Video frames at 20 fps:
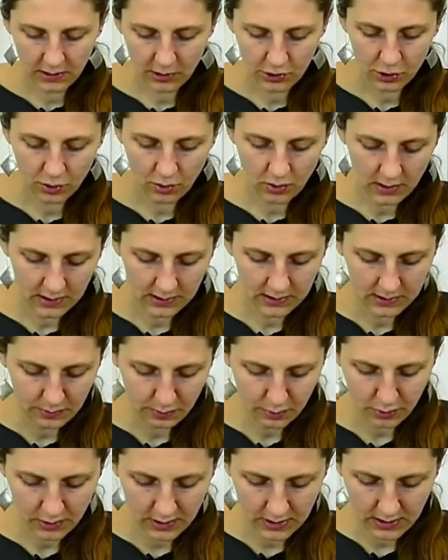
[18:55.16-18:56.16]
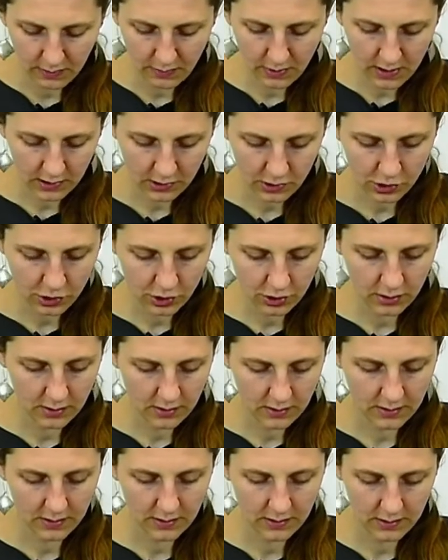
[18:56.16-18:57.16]
sure it's pretty much
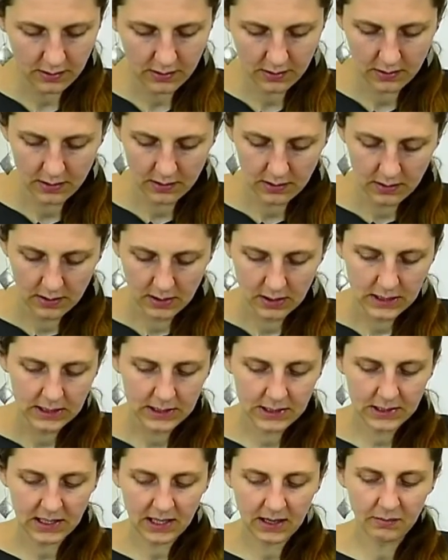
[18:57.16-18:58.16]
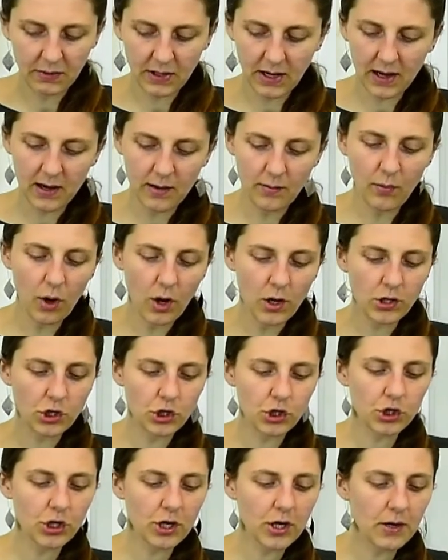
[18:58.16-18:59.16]
same kind of
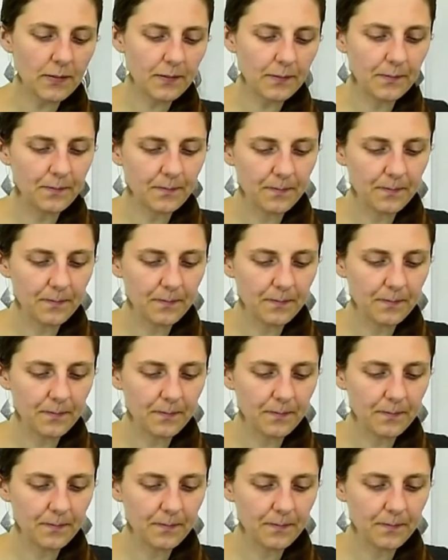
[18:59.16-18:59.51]
moisture.